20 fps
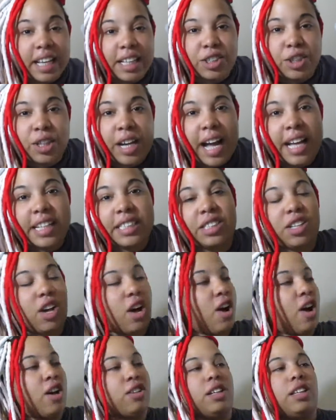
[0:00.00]
as you guys
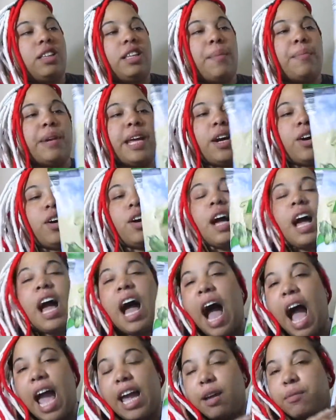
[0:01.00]
saw on the thumbnail,
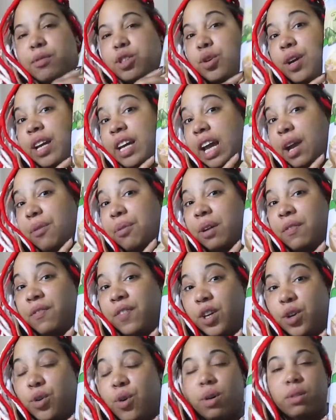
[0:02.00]
I am doing a
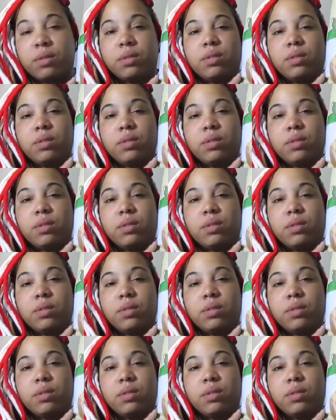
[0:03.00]
review